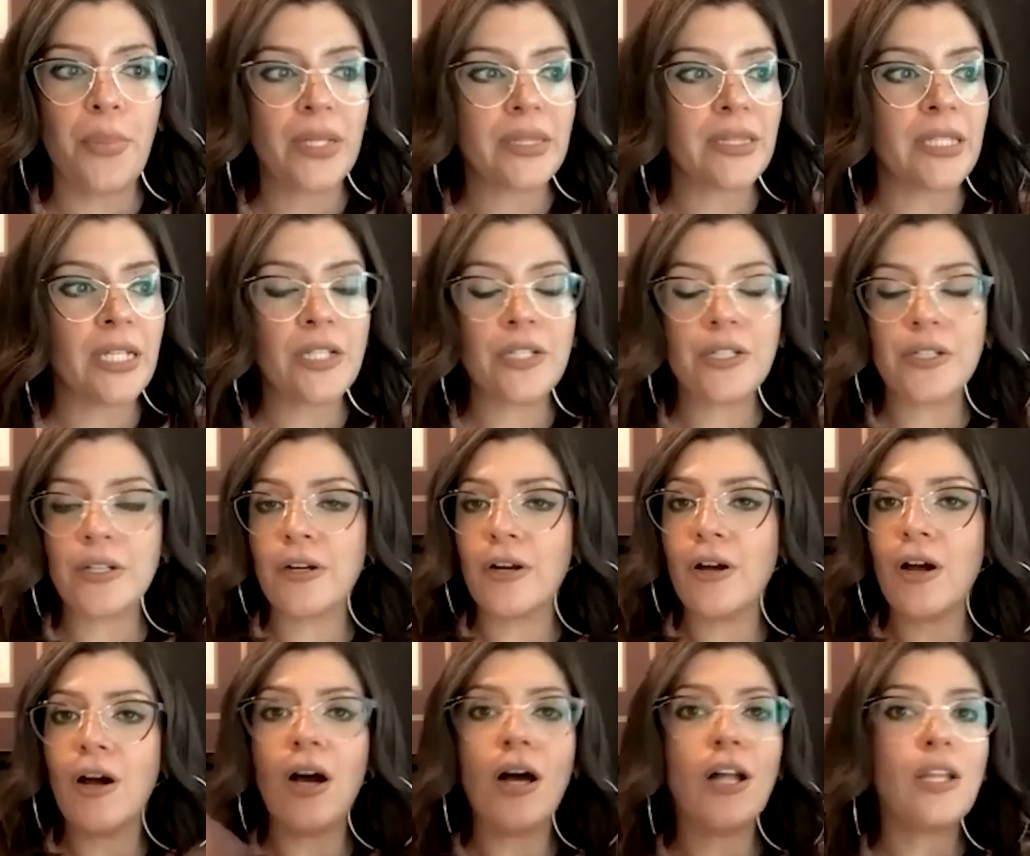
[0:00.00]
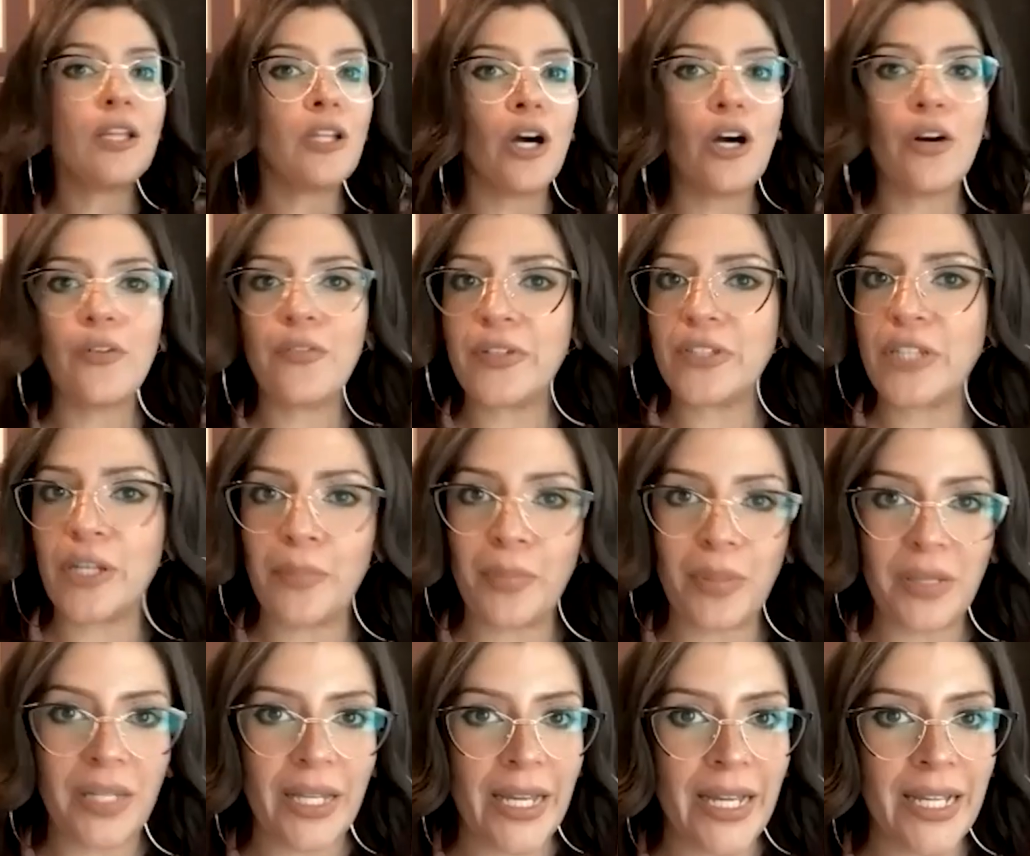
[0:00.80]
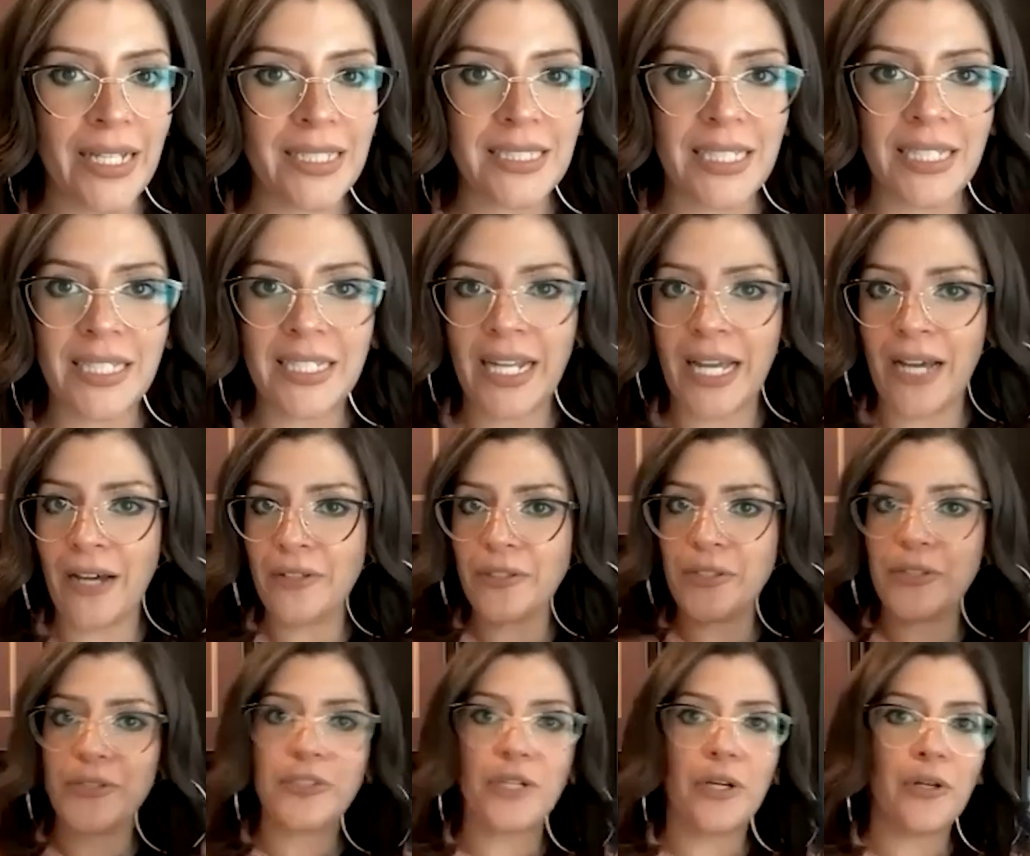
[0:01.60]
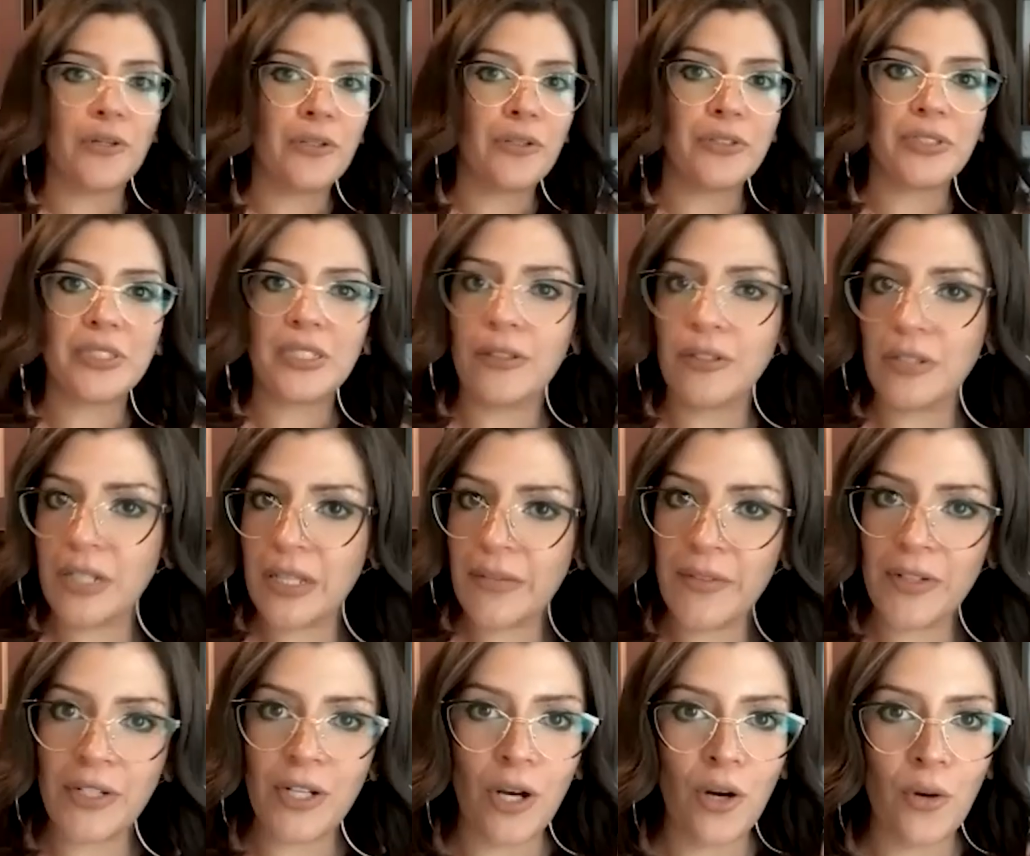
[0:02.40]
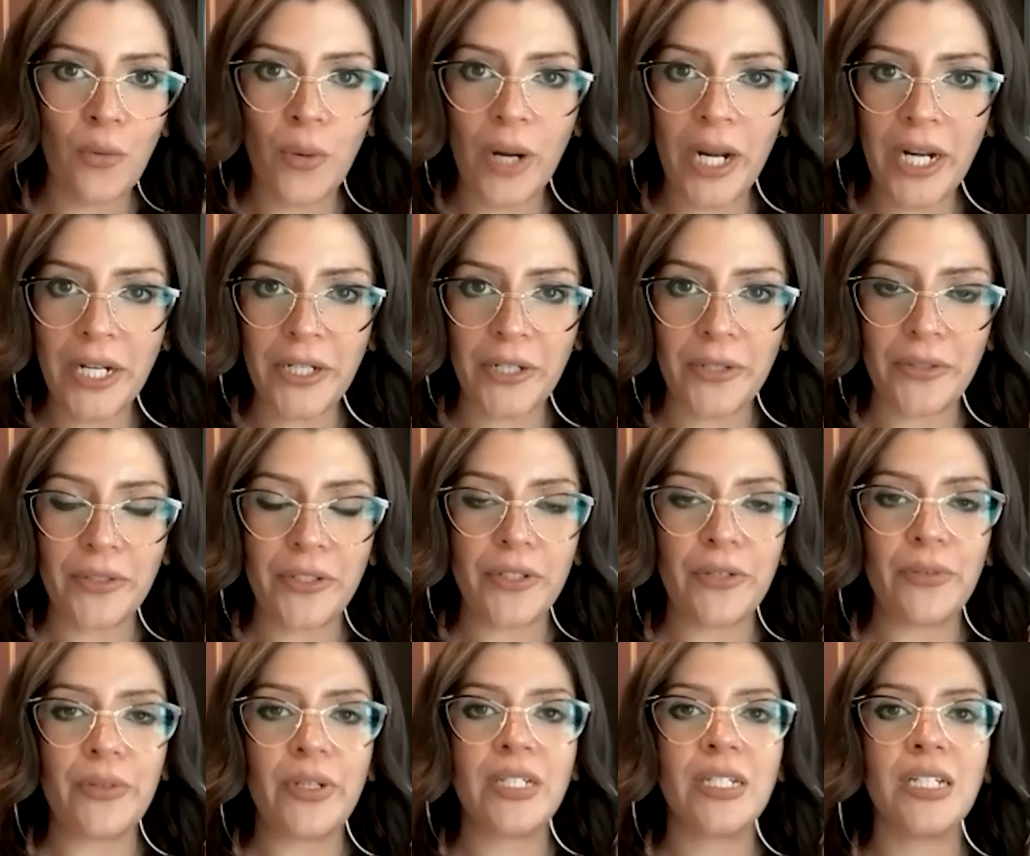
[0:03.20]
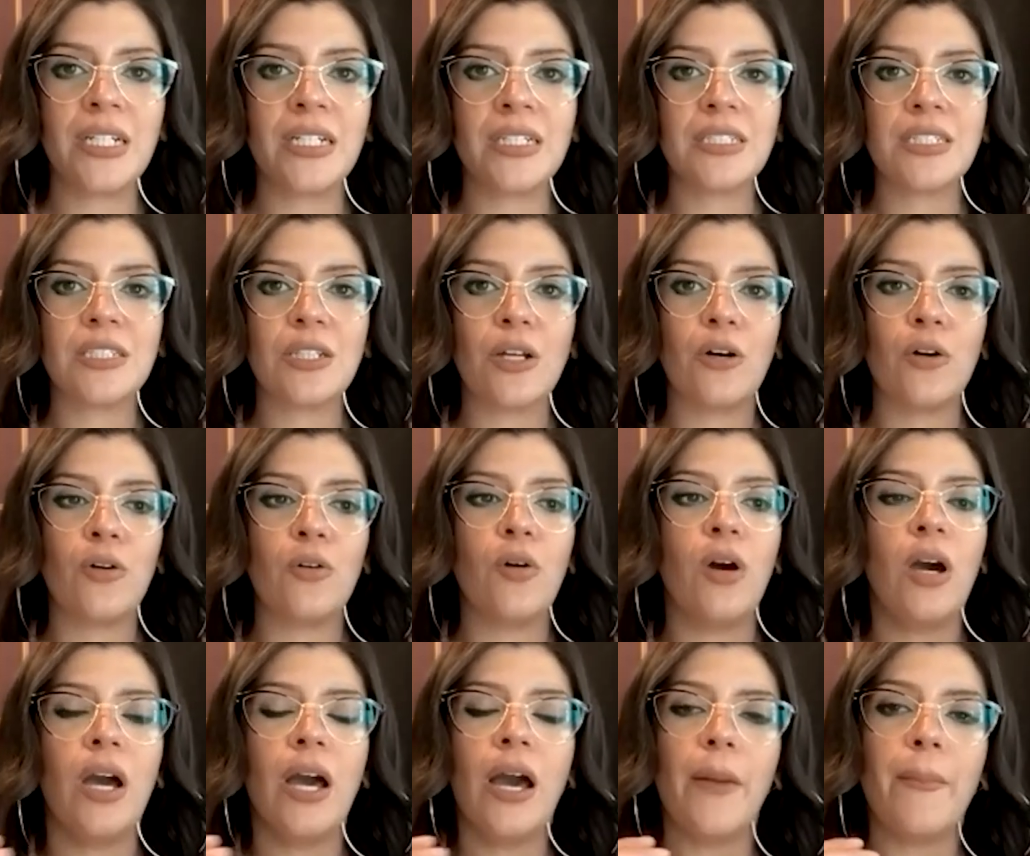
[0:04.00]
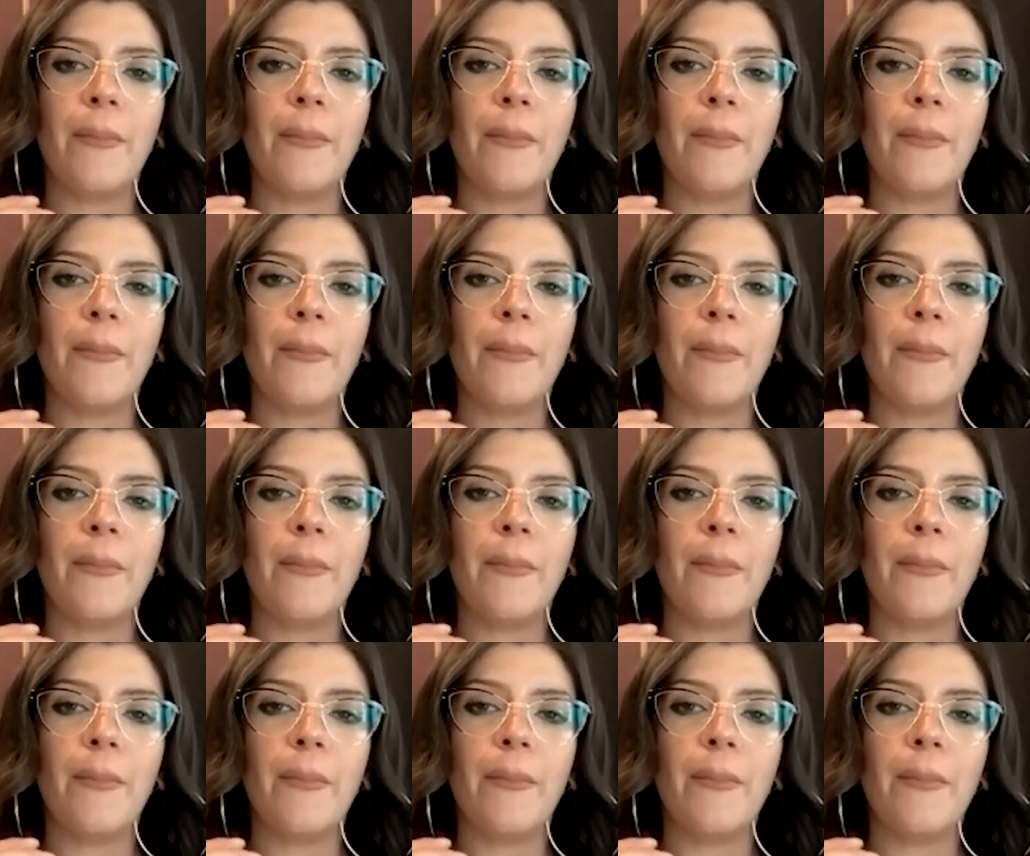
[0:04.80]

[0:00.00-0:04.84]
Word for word: but then you're all over the place and now your donors don't even know what you're doing and so